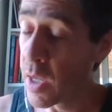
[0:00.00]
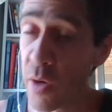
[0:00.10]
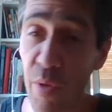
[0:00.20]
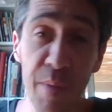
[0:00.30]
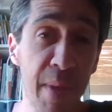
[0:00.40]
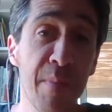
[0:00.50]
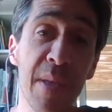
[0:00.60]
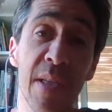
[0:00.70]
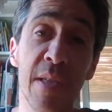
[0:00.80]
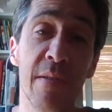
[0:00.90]
what made
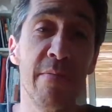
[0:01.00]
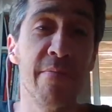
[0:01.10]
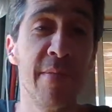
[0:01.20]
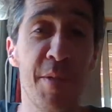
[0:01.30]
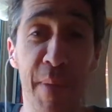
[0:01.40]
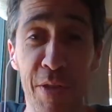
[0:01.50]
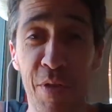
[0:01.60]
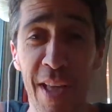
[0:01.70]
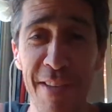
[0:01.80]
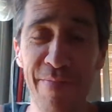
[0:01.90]
me speak
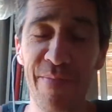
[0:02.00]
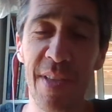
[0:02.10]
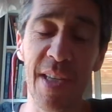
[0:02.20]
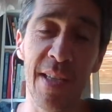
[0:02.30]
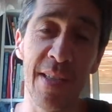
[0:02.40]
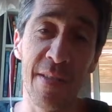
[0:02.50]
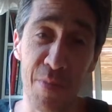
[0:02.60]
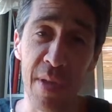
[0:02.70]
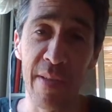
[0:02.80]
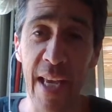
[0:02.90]
today is,
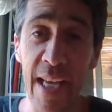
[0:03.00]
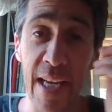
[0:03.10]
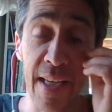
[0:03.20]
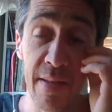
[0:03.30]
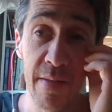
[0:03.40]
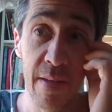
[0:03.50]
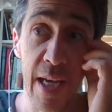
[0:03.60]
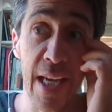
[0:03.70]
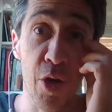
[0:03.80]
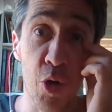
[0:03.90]
well, the headline,
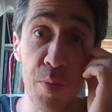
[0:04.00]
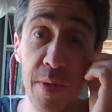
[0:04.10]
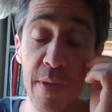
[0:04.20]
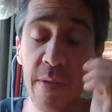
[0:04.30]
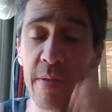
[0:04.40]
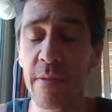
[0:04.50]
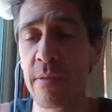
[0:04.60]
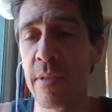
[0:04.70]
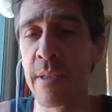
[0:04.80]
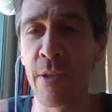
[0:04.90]
High Hopes,
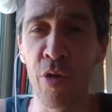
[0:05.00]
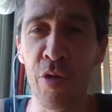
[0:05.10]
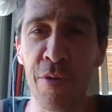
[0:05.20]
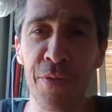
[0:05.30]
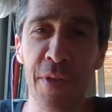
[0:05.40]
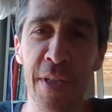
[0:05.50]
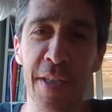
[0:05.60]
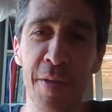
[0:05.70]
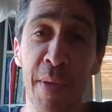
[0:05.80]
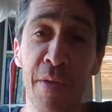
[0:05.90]
the song
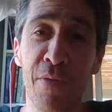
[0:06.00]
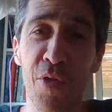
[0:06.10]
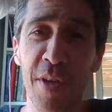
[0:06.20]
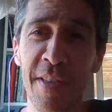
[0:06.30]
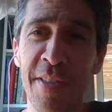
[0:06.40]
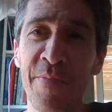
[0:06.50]
of Pink Floyd,